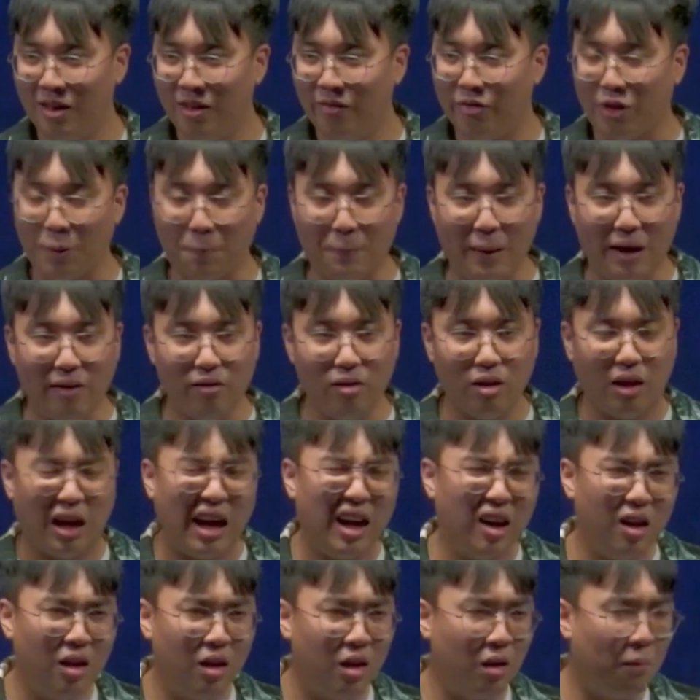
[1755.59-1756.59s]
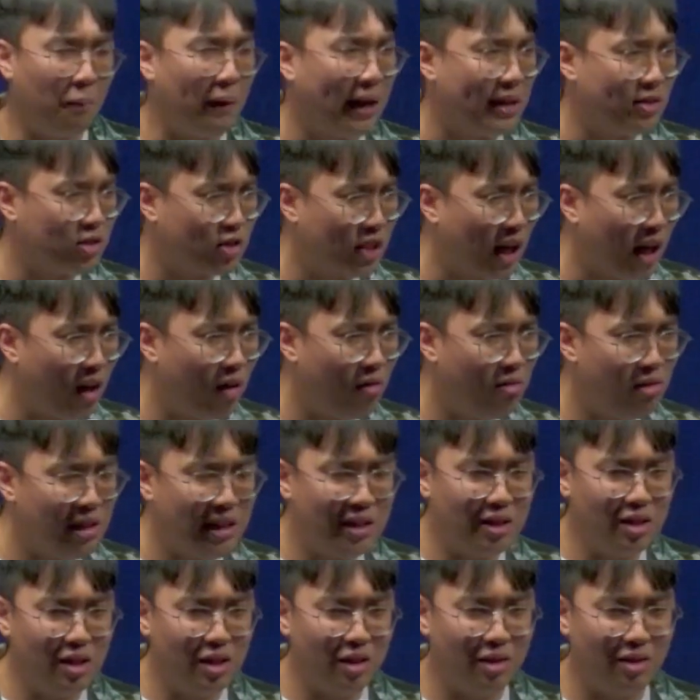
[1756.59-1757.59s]
The parent, my child
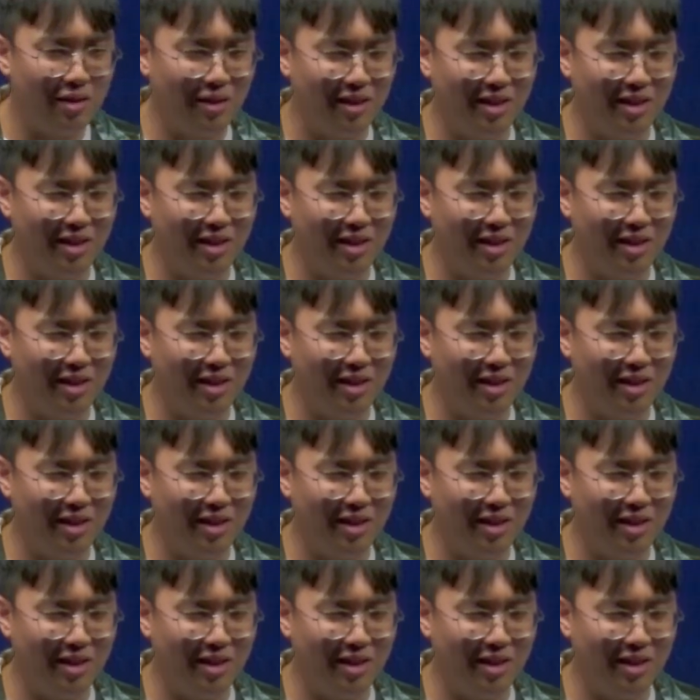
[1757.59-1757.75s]
leader?